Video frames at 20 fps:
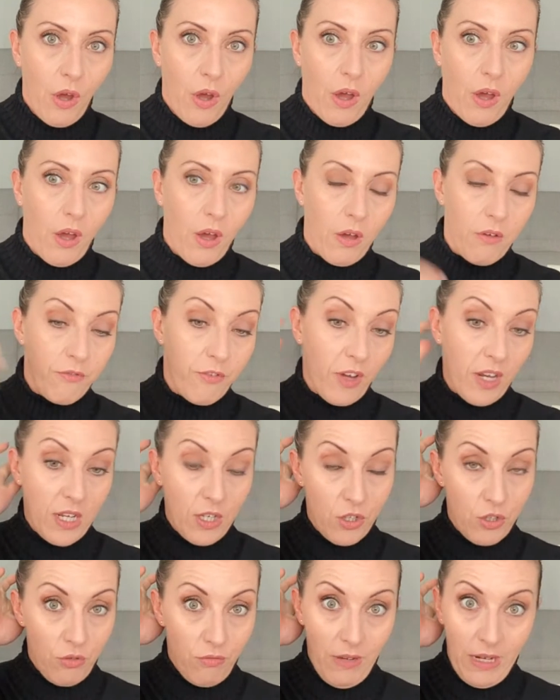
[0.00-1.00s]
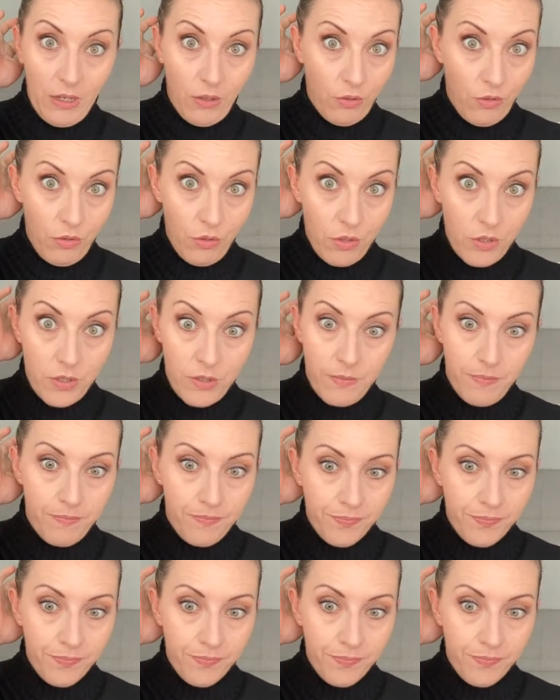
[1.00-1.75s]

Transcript: financial records,